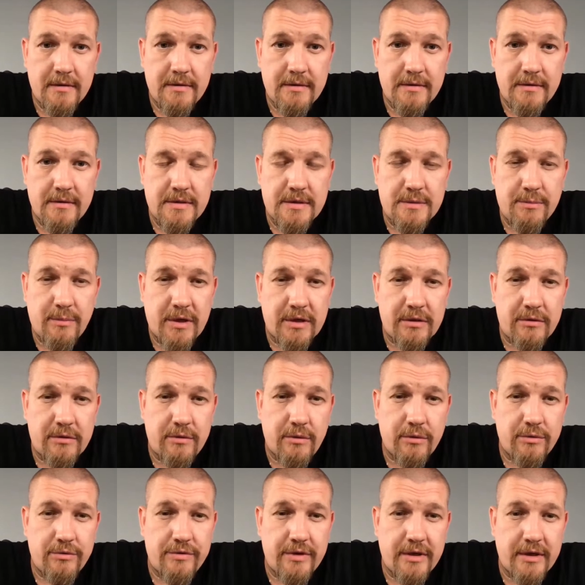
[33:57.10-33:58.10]
smart
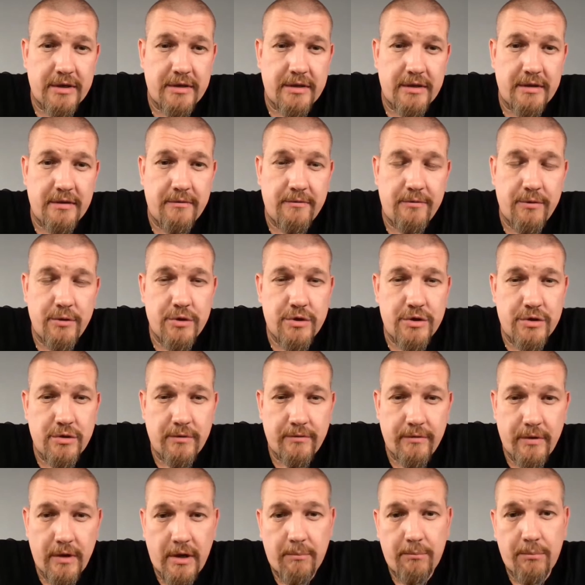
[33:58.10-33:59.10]
contract, the version of
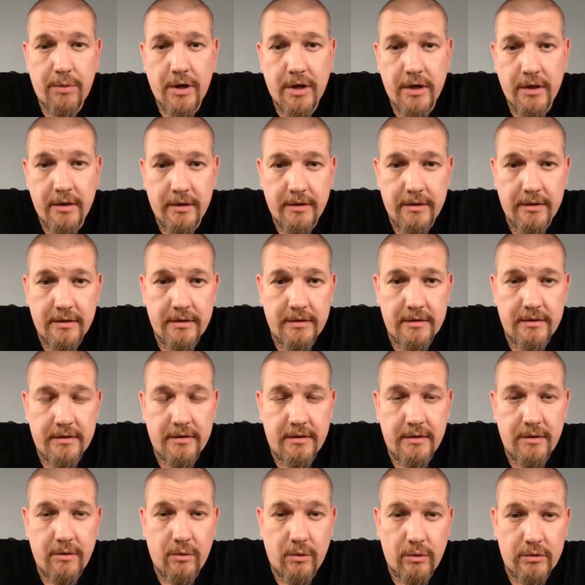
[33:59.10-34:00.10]
the compiler that
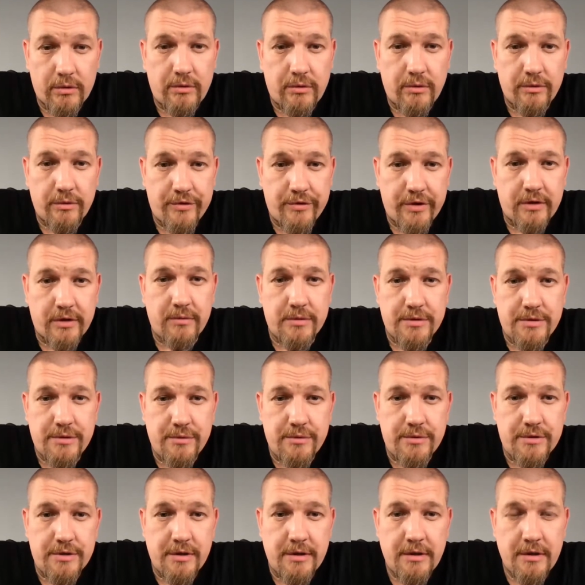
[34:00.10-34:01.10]
the old contract was
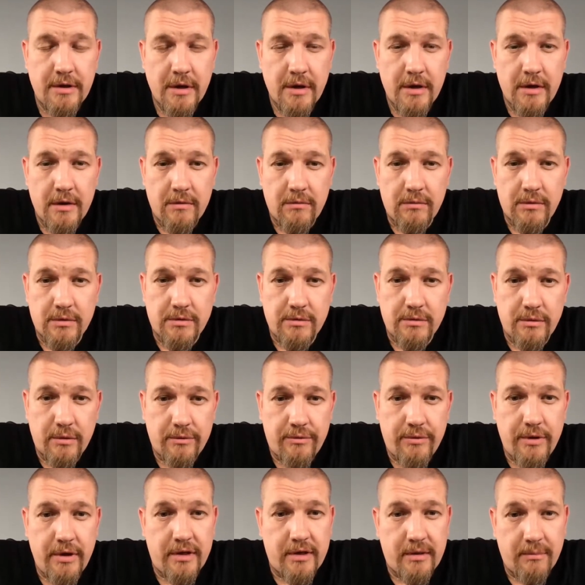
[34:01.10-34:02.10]
using, was not
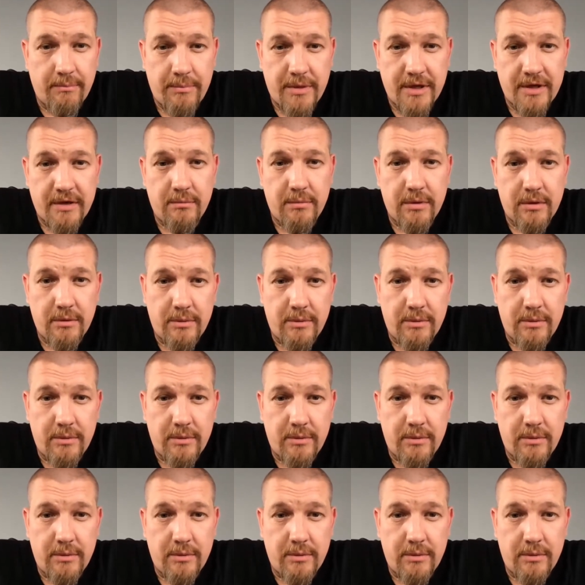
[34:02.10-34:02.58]
really compatible